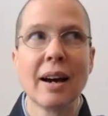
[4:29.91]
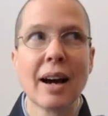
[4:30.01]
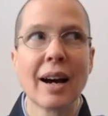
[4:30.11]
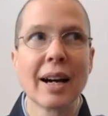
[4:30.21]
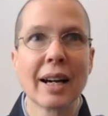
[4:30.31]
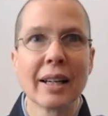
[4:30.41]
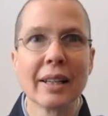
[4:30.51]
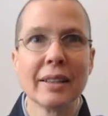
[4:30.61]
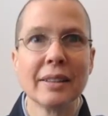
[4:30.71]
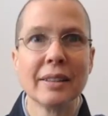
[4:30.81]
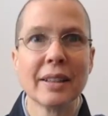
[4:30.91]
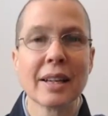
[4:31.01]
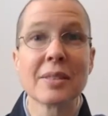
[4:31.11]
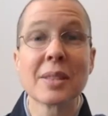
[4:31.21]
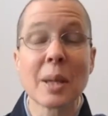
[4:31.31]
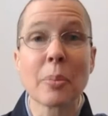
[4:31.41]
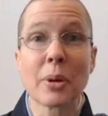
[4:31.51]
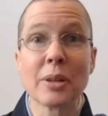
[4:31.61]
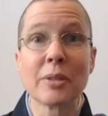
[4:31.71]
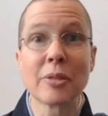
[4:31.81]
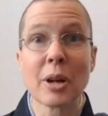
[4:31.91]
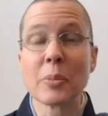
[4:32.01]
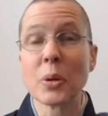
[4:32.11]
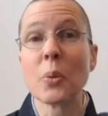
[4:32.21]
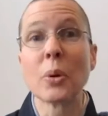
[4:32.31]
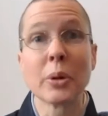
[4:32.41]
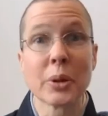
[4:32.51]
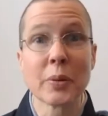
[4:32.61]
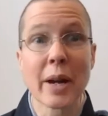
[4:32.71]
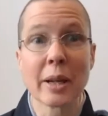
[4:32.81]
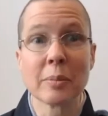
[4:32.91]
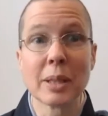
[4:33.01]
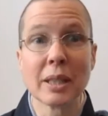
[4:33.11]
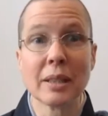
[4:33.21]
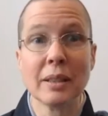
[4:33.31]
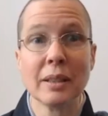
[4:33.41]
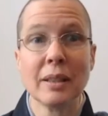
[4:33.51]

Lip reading: I, as separate from the world around me?